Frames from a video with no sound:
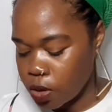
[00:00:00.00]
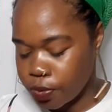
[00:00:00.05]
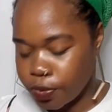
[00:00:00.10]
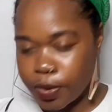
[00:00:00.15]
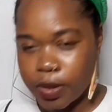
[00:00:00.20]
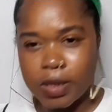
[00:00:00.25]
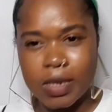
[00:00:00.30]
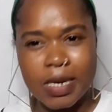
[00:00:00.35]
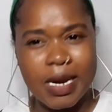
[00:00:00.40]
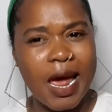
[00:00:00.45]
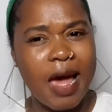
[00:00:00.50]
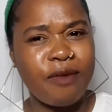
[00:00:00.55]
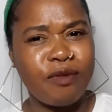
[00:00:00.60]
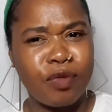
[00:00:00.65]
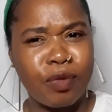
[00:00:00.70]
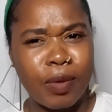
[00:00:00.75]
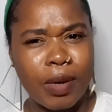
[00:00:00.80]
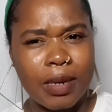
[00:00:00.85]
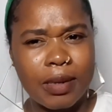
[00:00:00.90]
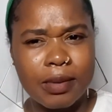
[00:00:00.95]
We did have
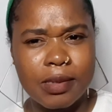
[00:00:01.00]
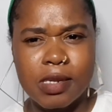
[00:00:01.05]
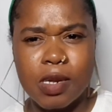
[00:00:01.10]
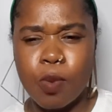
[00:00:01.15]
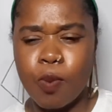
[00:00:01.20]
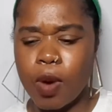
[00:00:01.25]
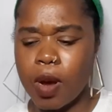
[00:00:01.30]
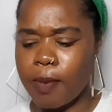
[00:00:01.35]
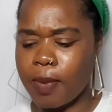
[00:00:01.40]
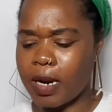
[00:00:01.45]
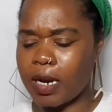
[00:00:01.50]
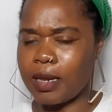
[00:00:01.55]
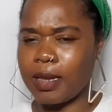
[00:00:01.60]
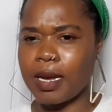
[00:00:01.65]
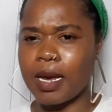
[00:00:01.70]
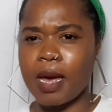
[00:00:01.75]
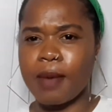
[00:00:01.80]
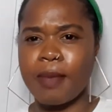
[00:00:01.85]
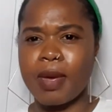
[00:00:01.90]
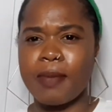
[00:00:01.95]
green somewhere, but I
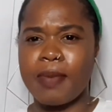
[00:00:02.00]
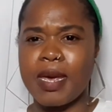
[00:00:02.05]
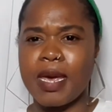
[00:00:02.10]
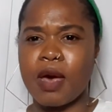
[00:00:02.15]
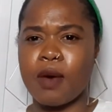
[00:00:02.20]
think I may be